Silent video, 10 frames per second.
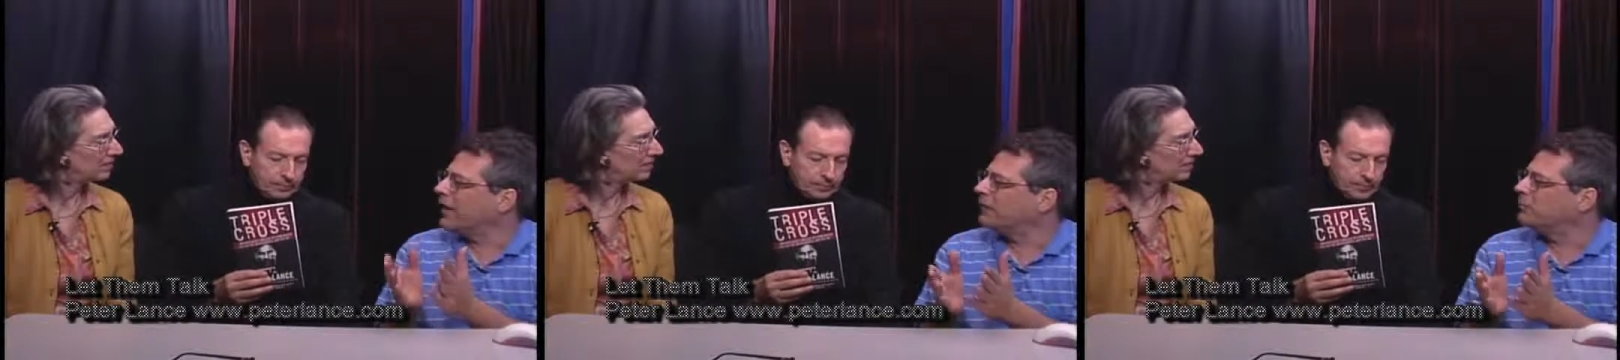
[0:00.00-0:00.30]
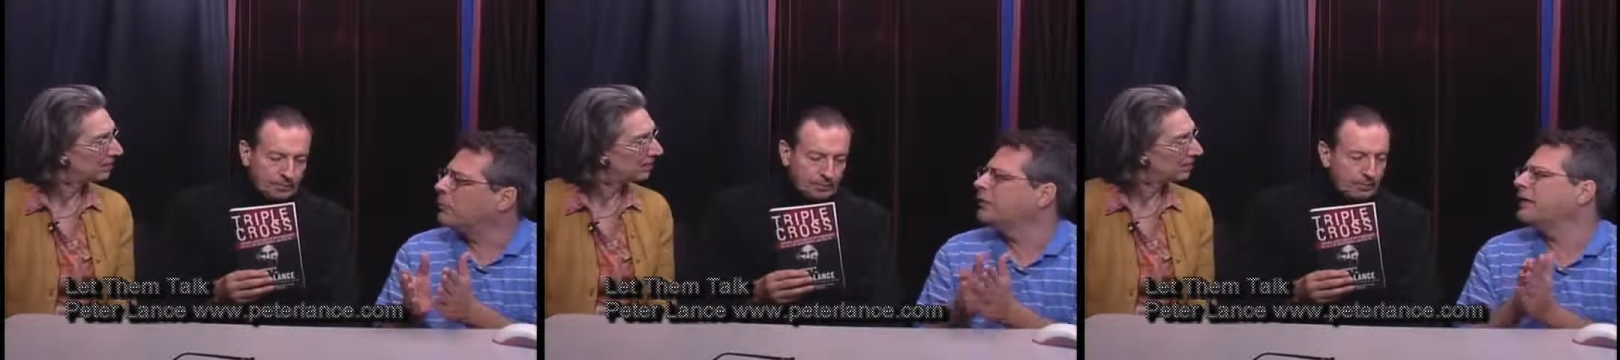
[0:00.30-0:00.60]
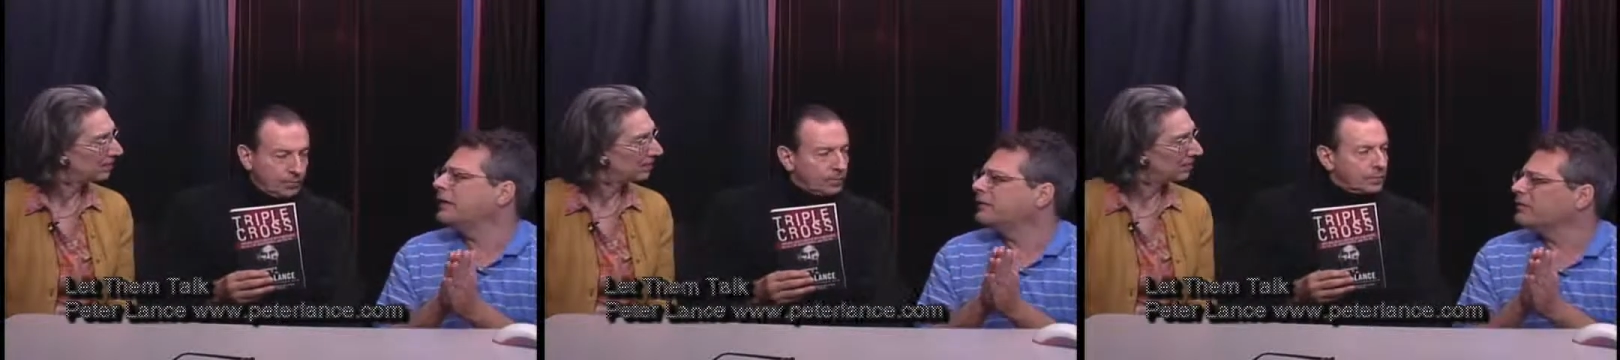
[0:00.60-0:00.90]
Speaker 1: valuable than,
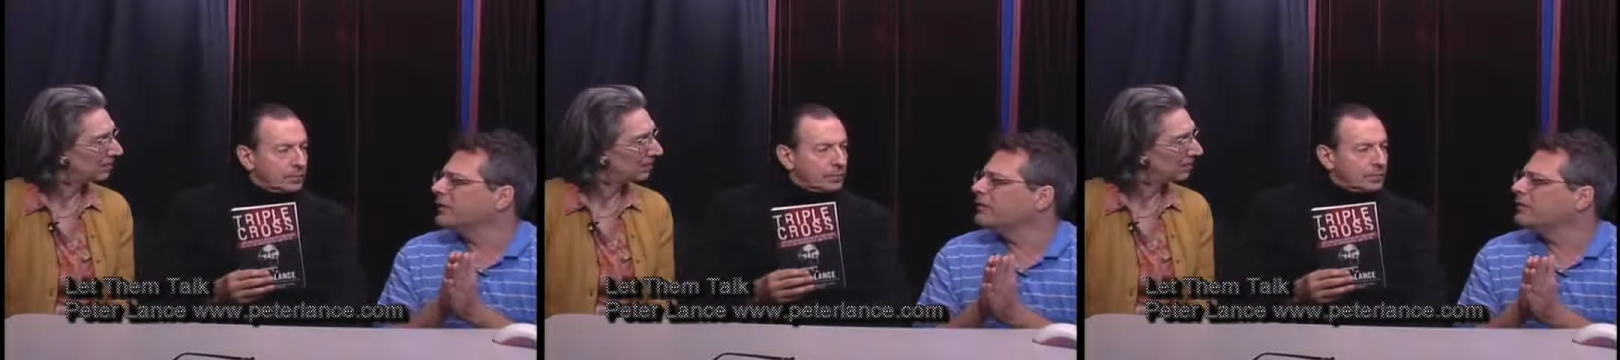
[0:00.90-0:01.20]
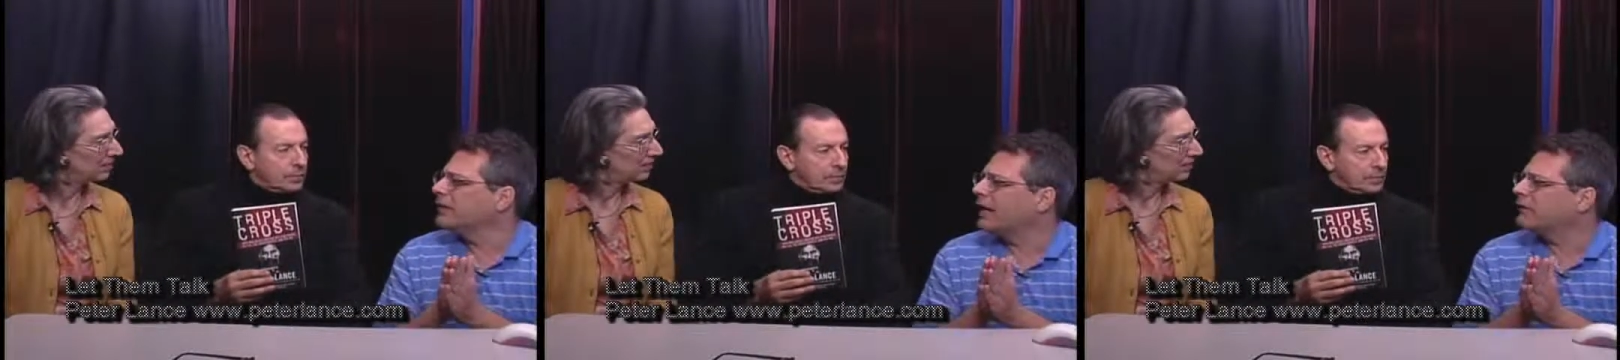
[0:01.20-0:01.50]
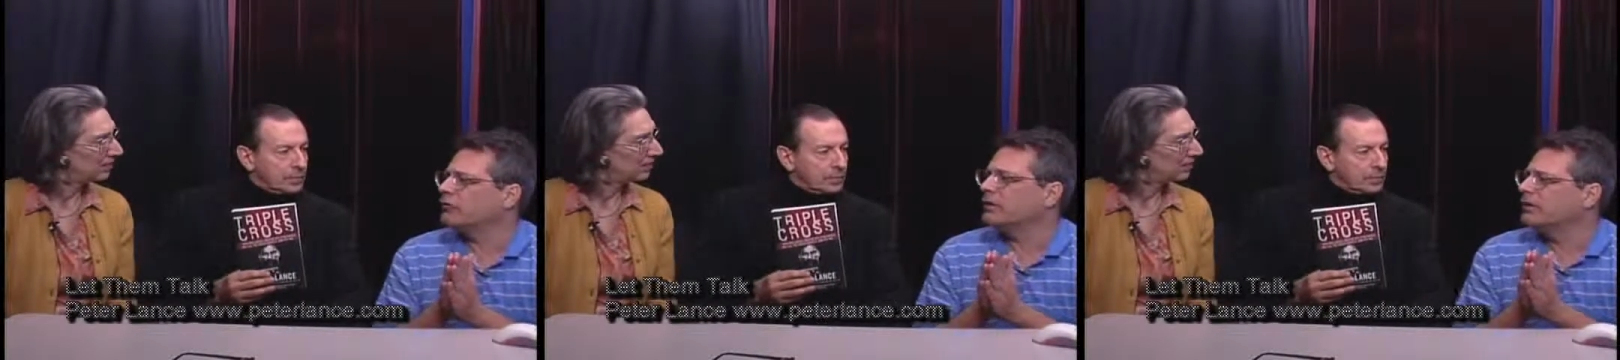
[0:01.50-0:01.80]
any, than, than
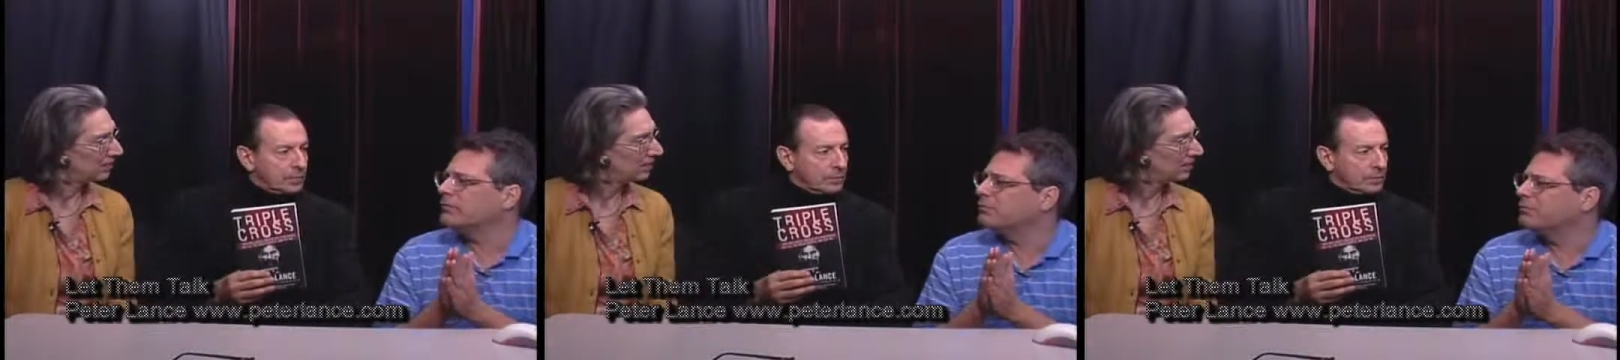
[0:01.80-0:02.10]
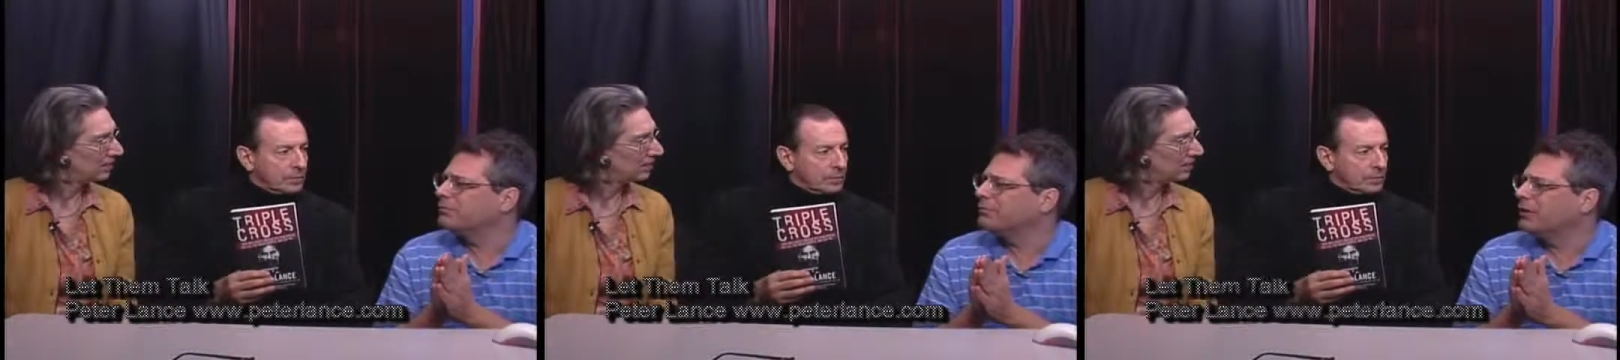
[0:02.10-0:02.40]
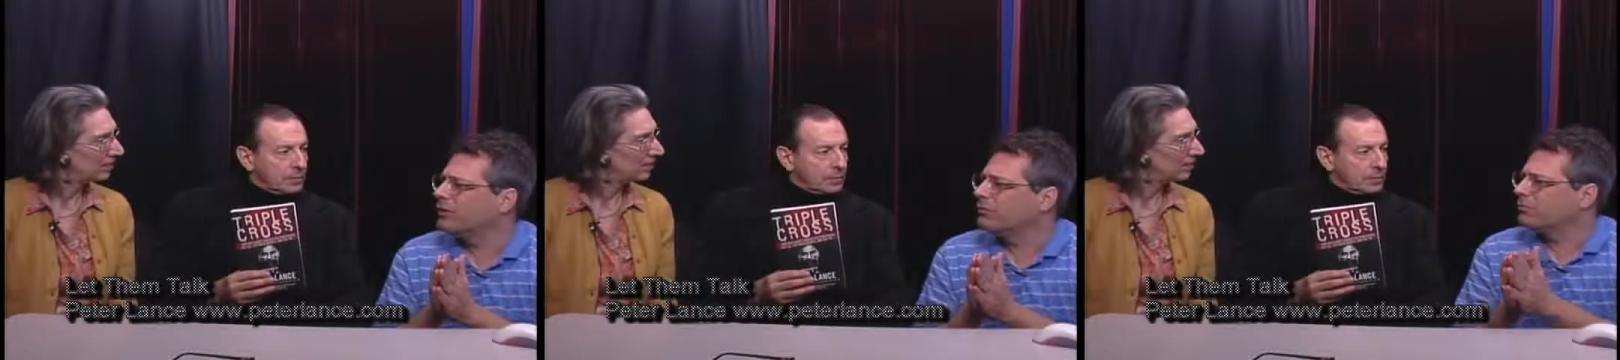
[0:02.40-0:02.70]
actually, you
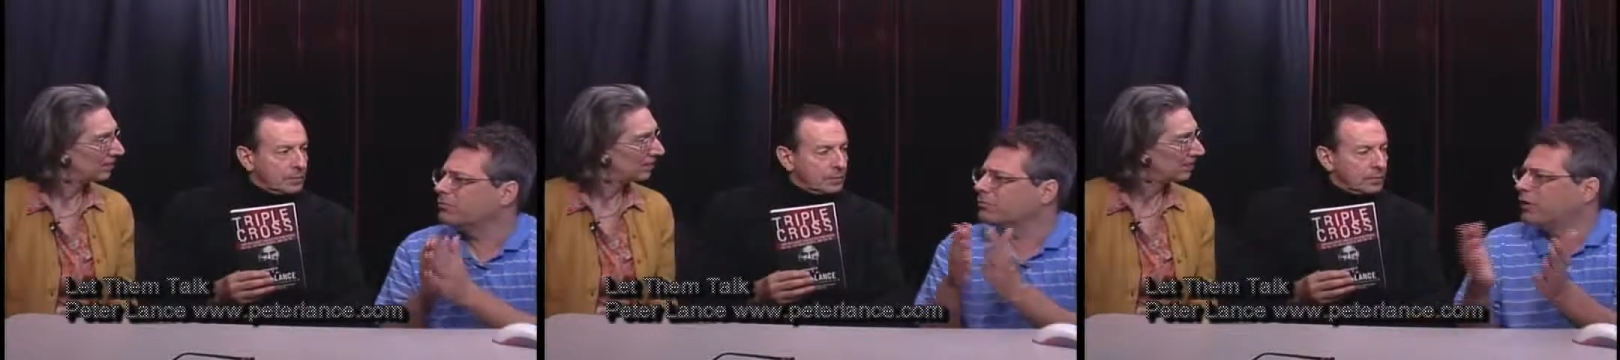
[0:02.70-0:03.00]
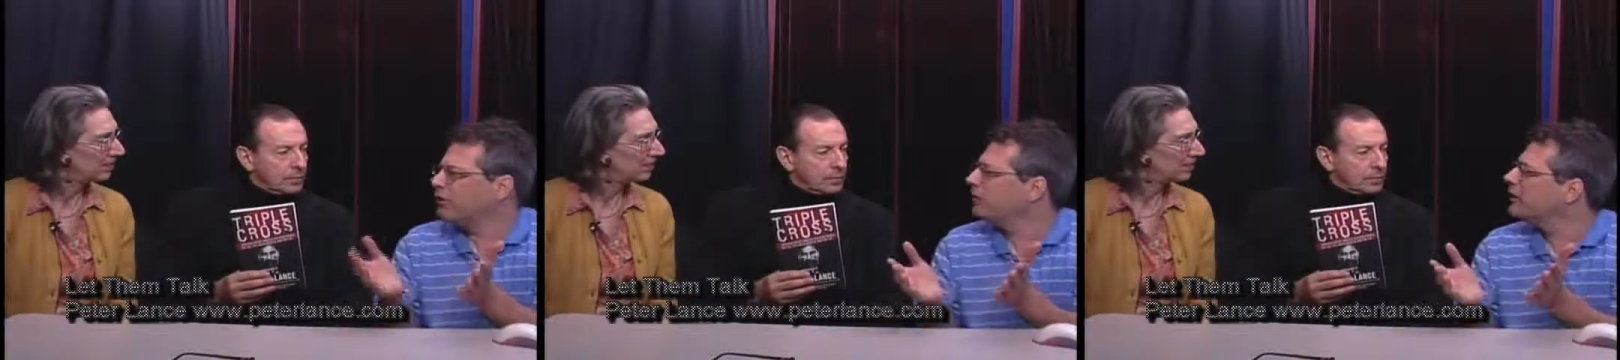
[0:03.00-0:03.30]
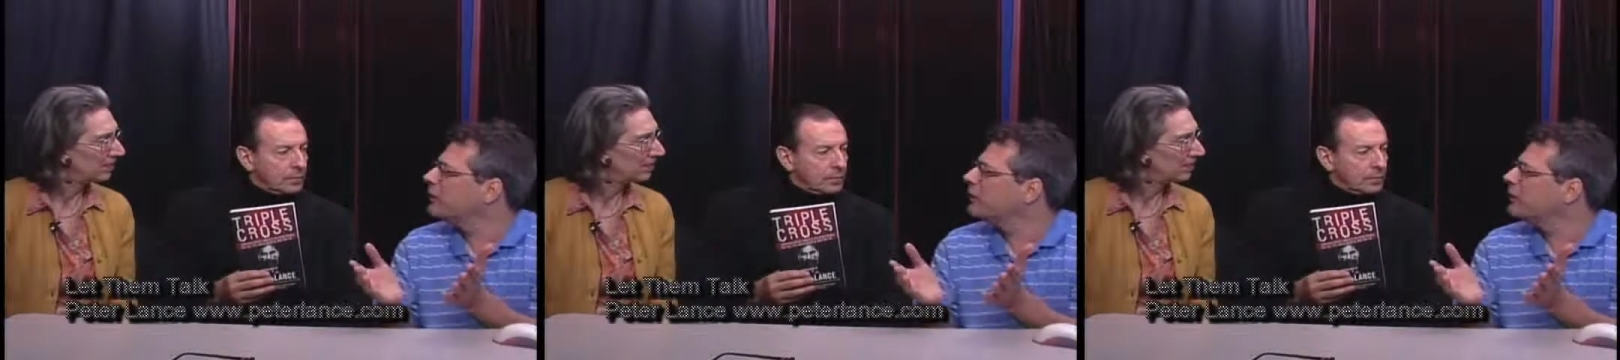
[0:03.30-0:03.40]
know, putting somebody